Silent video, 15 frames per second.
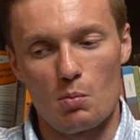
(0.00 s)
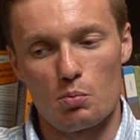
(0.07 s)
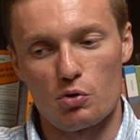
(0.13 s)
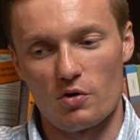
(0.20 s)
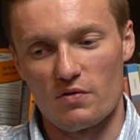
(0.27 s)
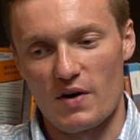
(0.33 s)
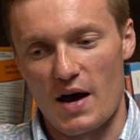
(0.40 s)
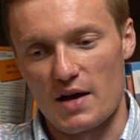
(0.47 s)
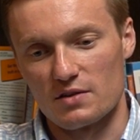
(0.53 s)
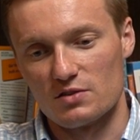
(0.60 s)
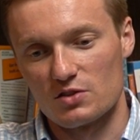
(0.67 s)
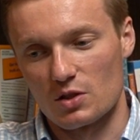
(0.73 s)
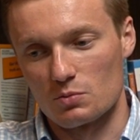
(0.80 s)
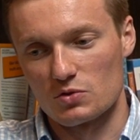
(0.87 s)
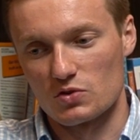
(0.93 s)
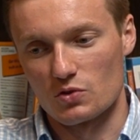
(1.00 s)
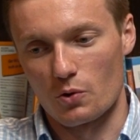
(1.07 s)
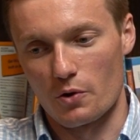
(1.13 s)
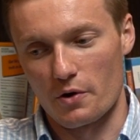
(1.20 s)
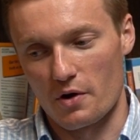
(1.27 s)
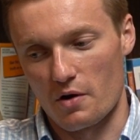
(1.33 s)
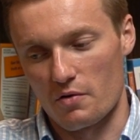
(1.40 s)
provide some
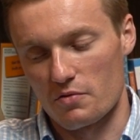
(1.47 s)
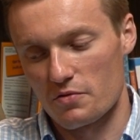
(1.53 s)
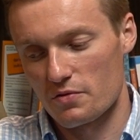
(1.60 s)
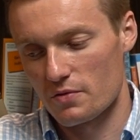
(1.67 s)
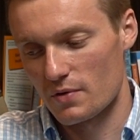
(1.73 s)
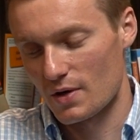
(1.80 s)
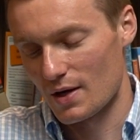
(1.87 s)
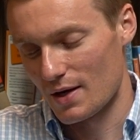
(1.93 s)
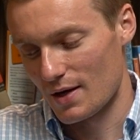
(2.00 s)
sort of